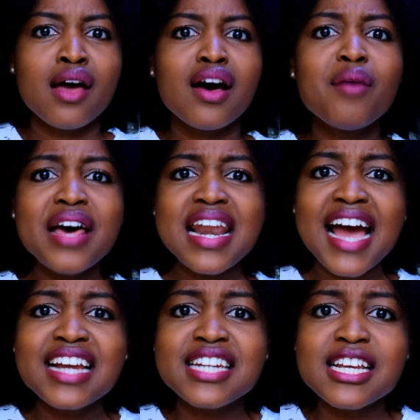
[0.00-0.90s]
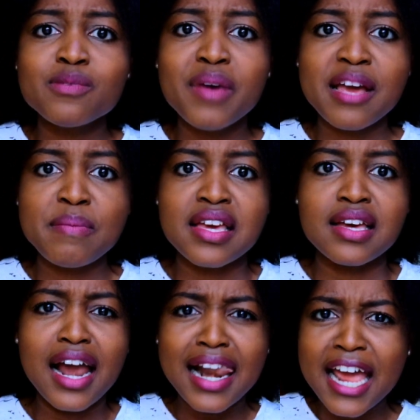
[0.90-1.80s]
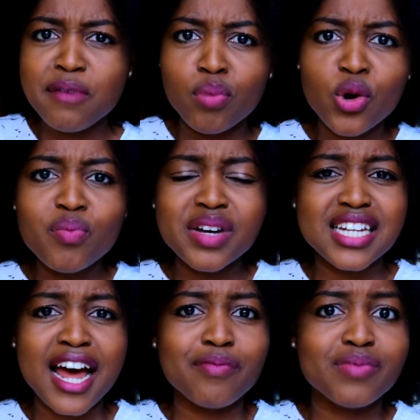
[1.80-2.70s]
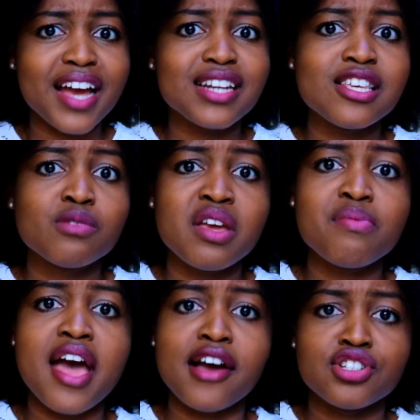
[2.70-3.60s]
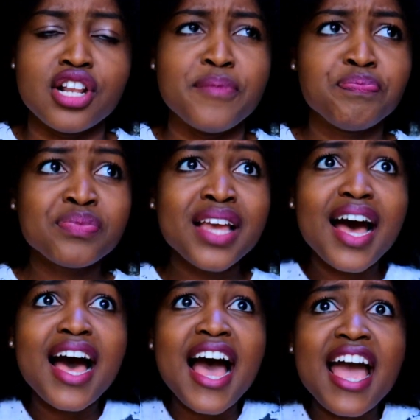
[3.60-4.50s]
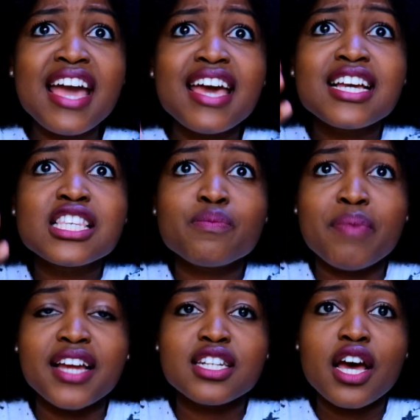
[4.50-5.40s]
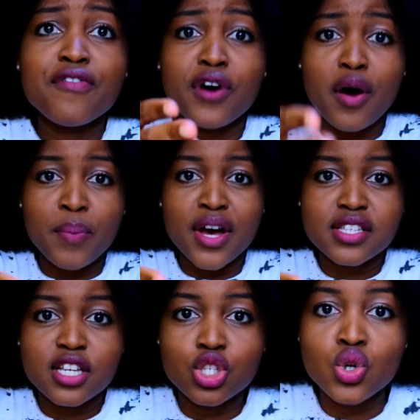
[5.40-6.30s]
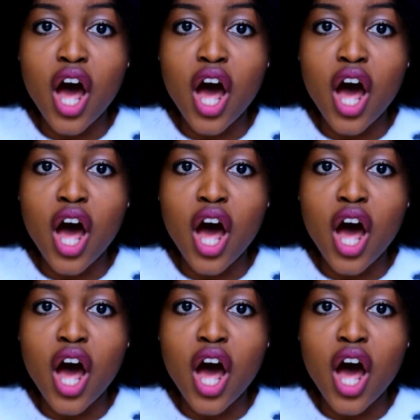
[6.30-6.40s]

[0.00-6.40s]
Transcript: I'm a 90s baby, a late bloomer type 90s baby actually. I expect for a person to